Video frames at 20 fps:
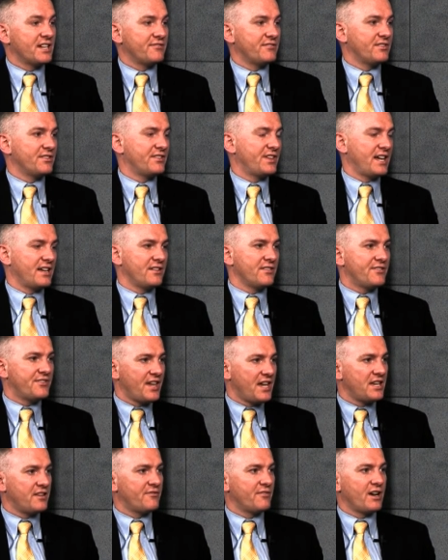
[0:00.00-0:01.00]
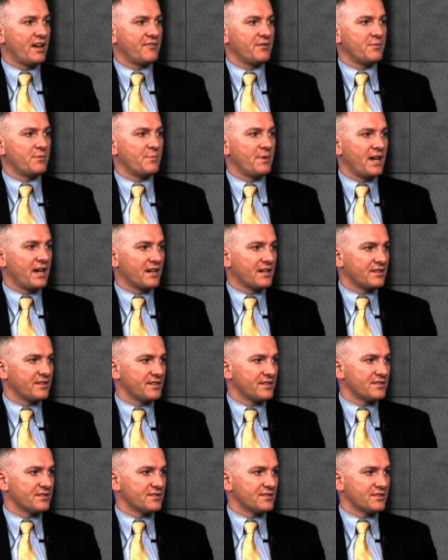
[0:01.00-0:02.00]
thank you for having me back. I
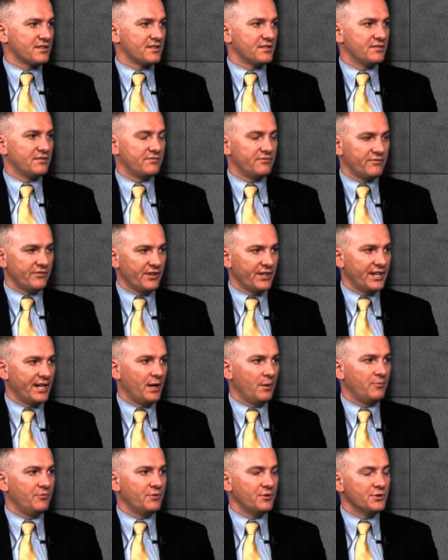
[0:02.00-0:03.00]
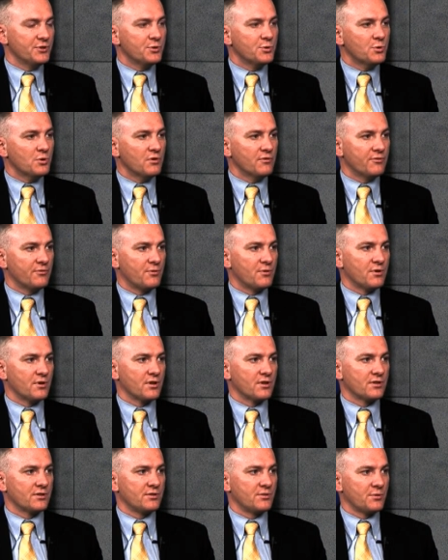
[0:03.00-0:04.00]
think this is a very helpful tool
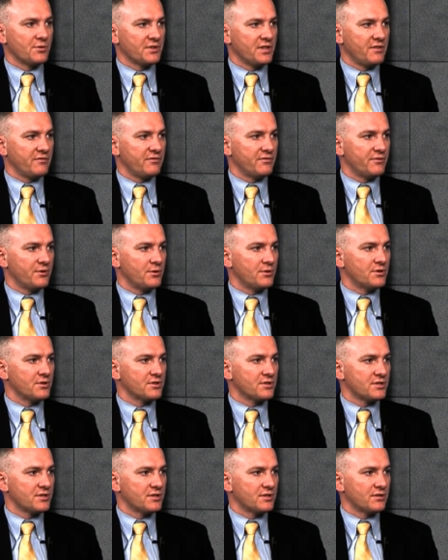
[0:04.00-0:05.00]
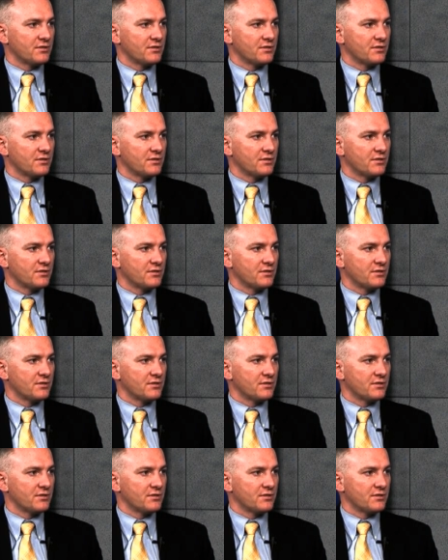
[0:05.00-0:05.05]
for North Haven voters to